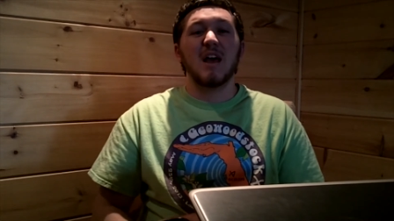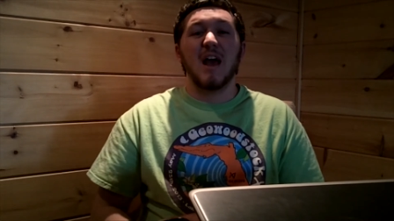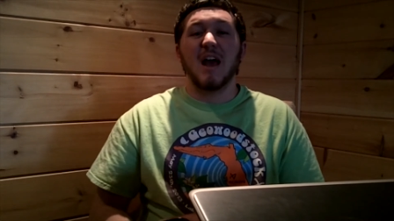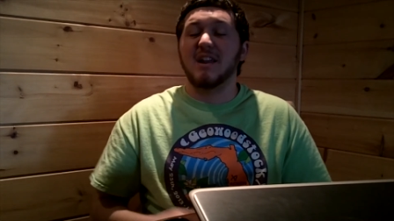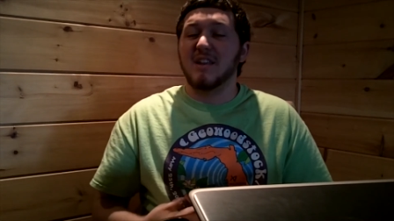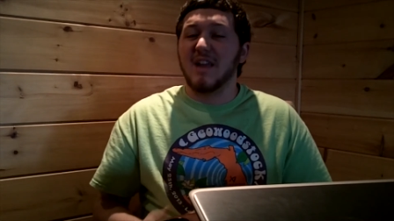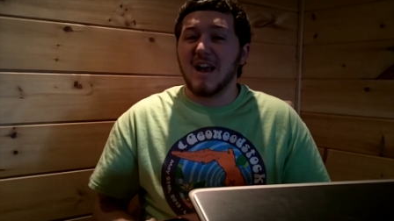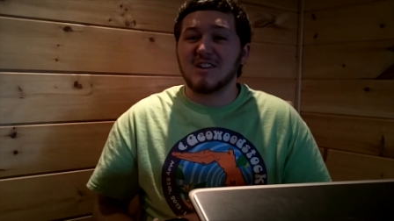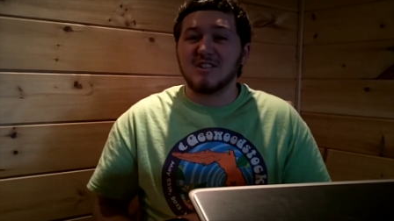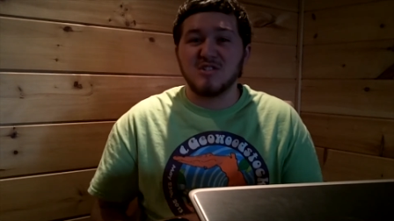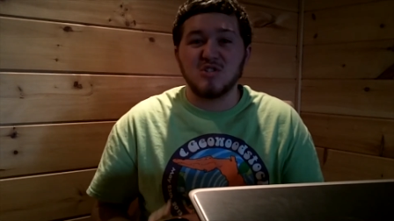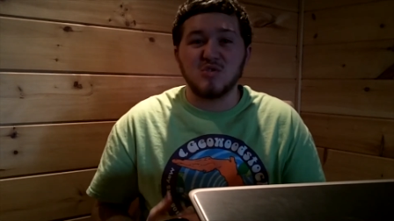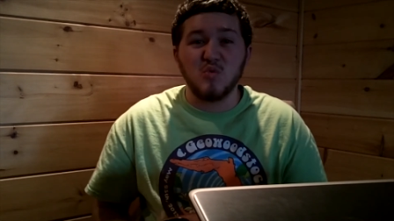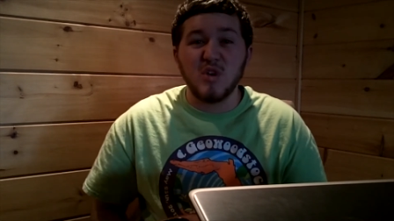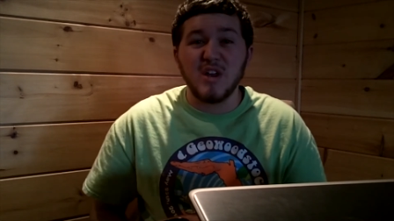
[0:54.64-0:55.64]
And actually
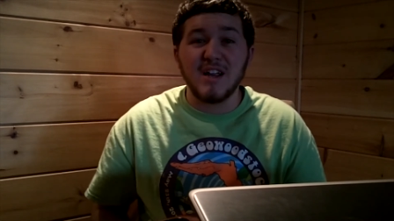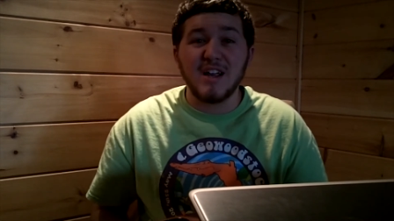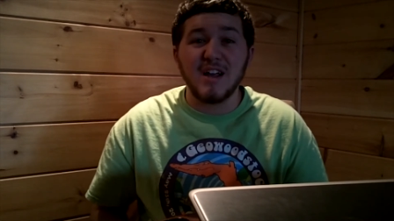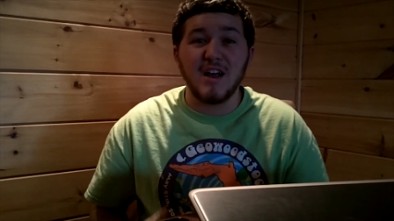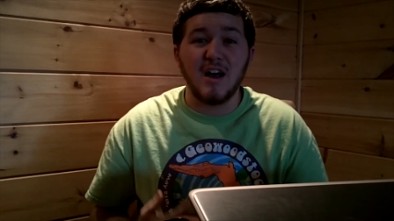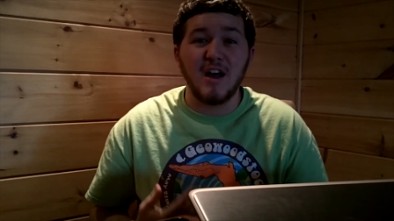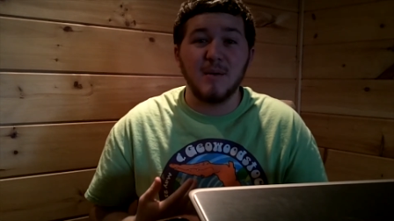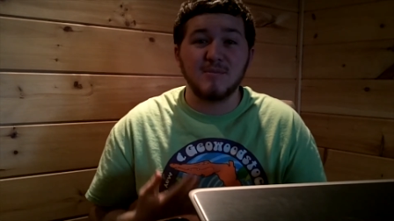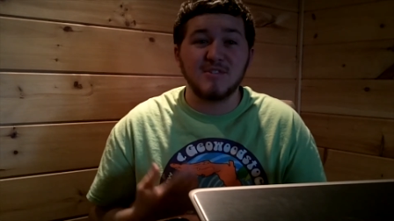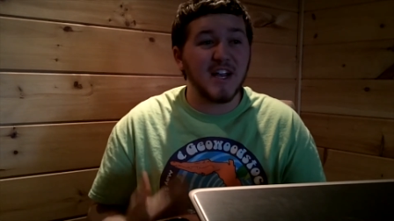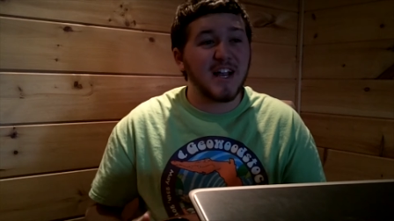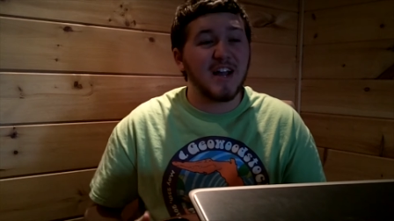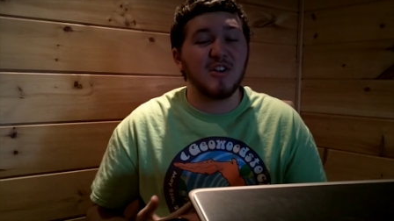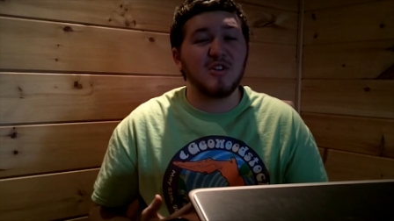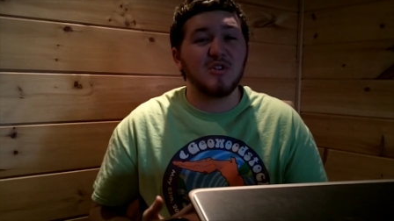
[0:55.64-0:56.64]
this week,
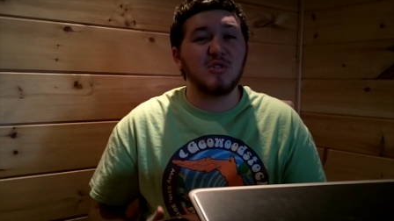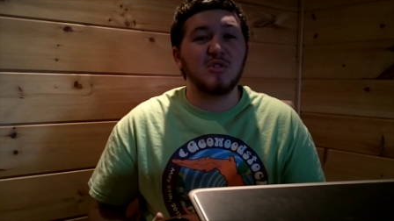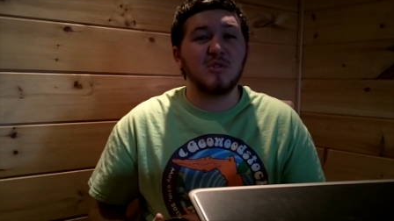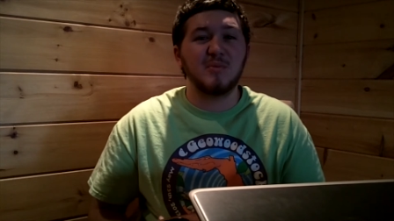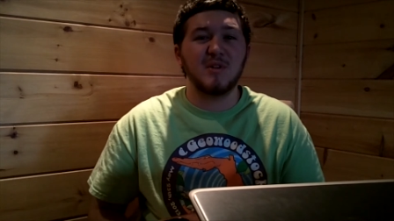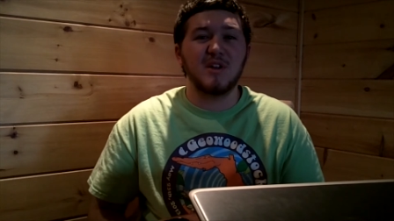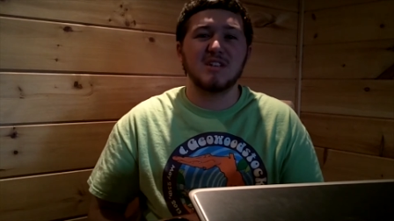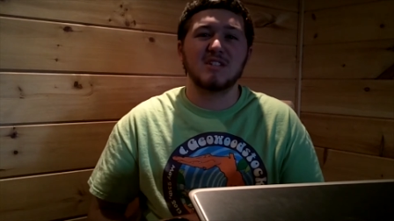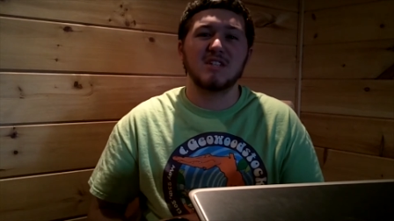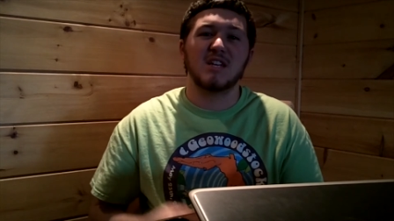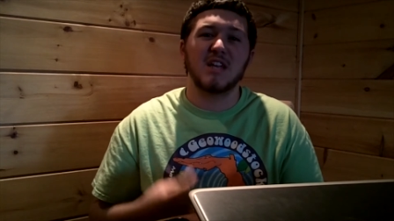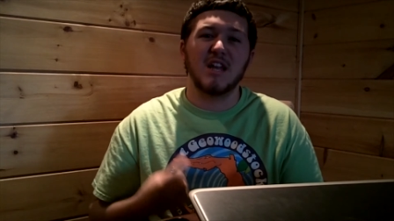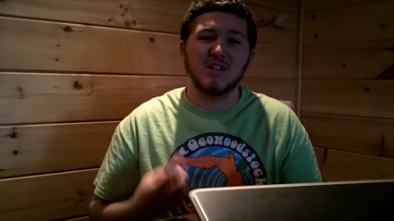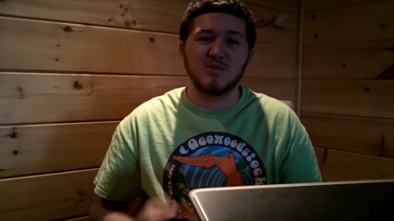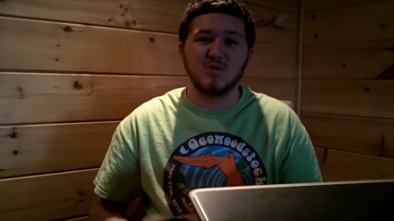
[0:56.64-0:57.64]
check out our Google Plus
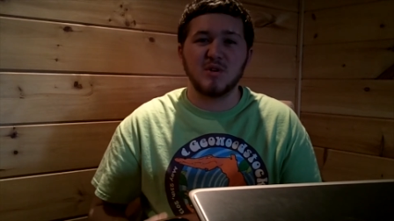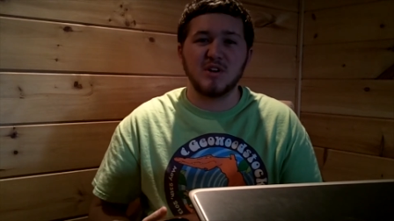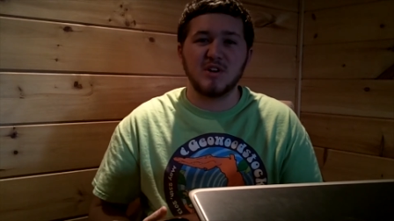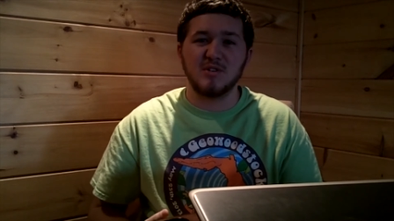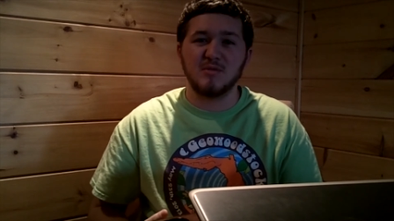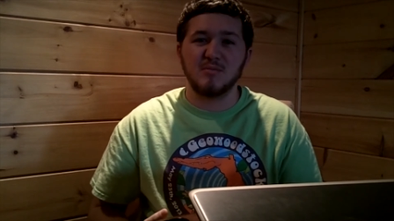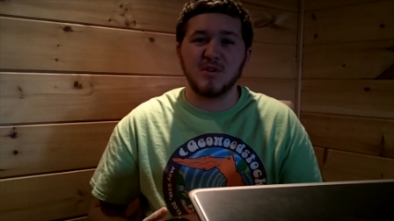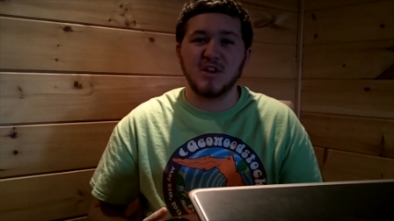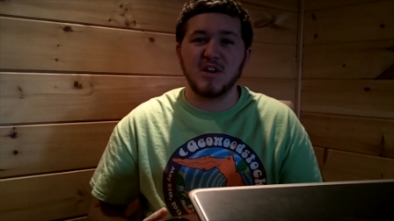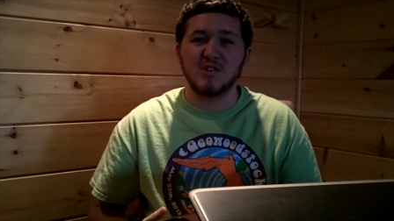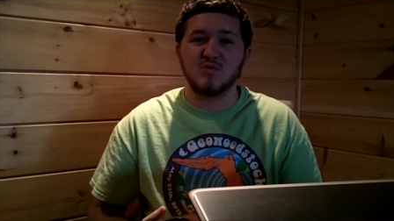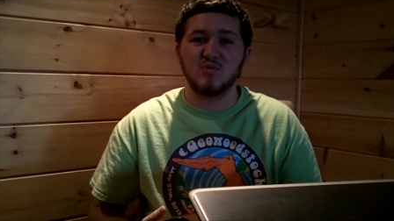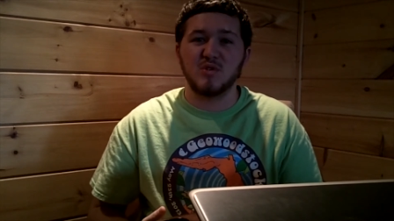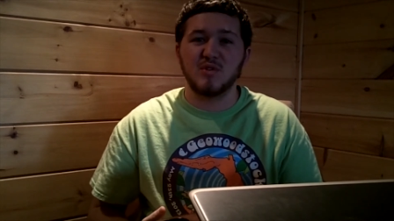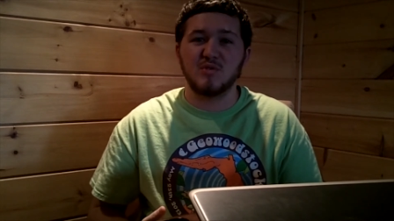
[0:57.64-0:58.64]
and Twitter,
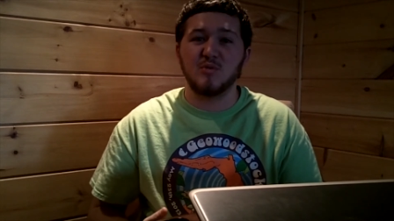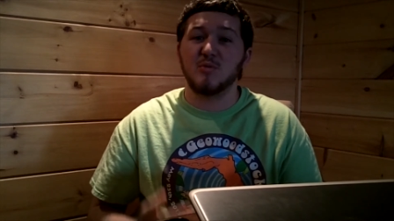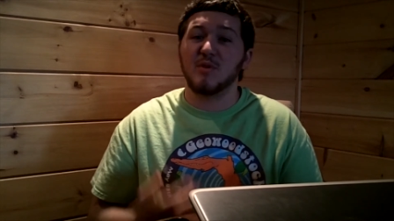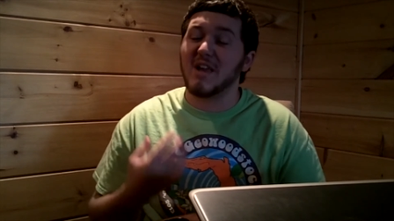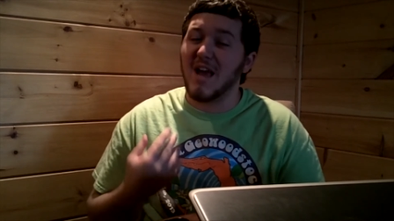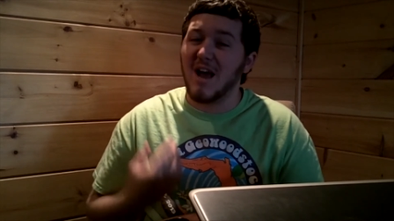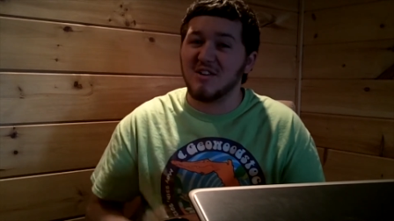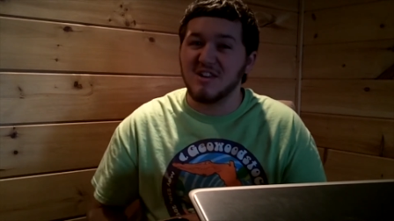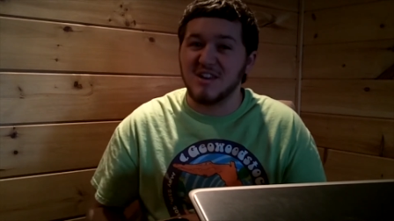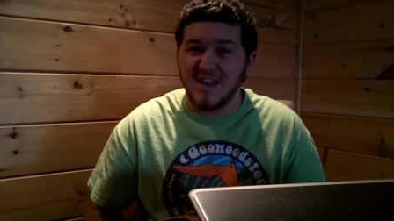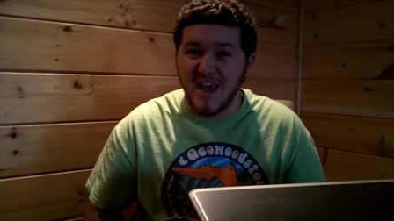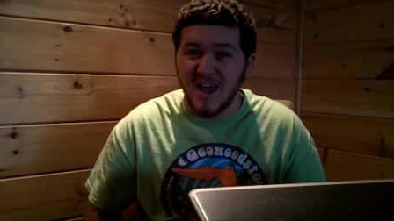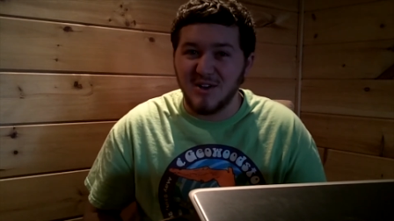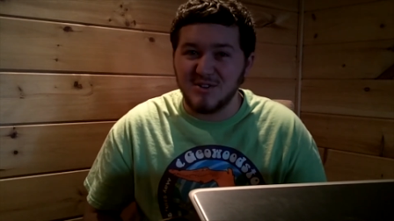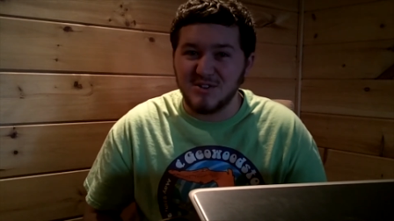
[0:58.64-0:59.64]
because we will be counting
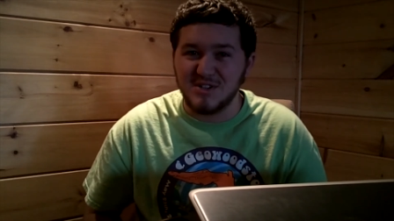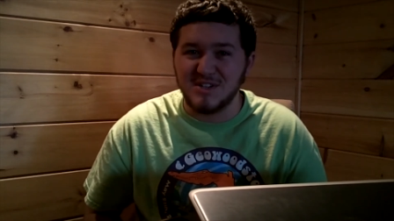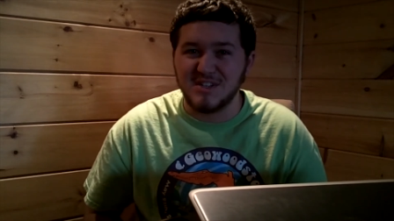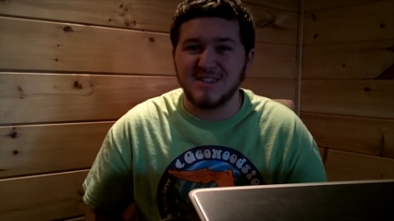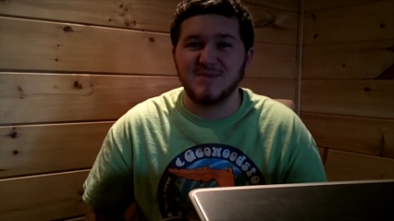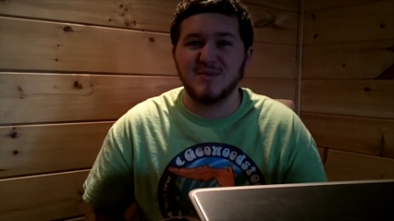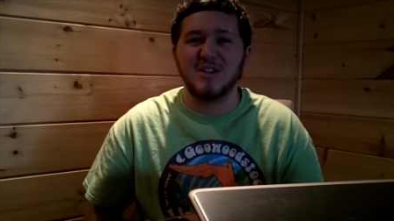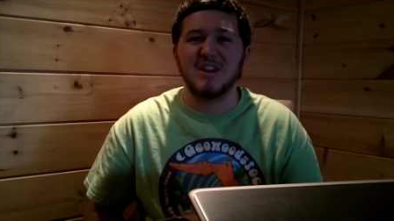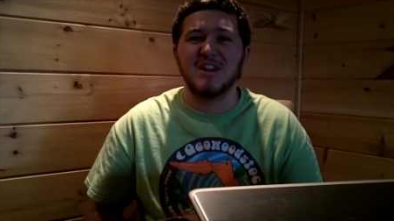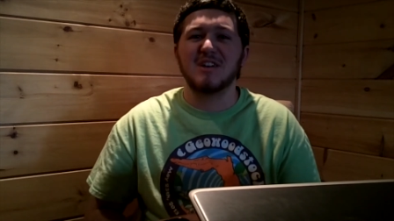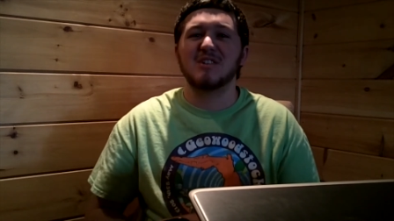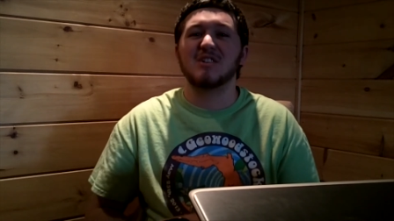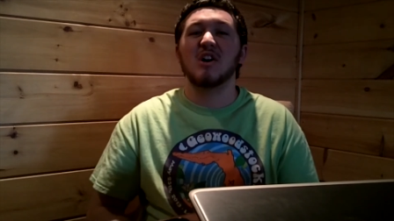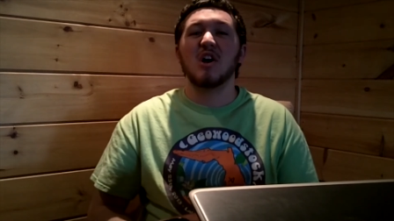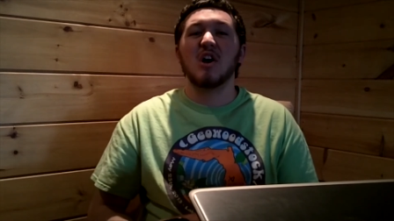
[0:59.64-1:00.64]
down to this
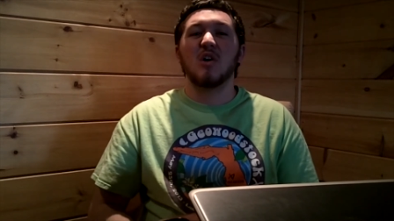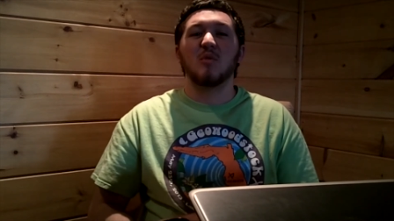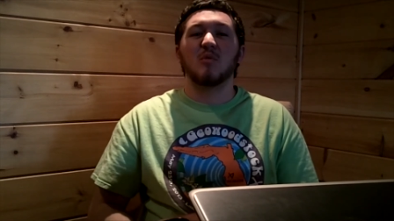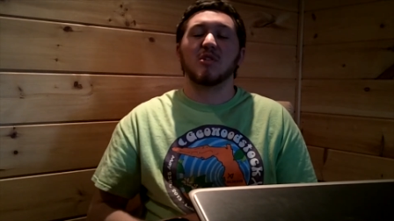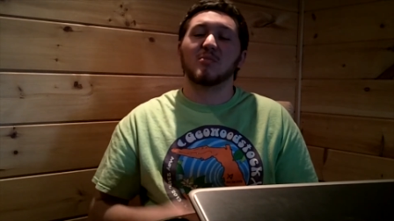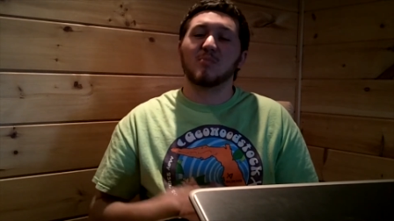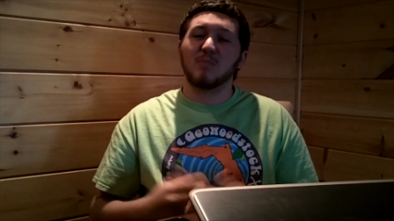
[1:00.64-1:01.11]
video with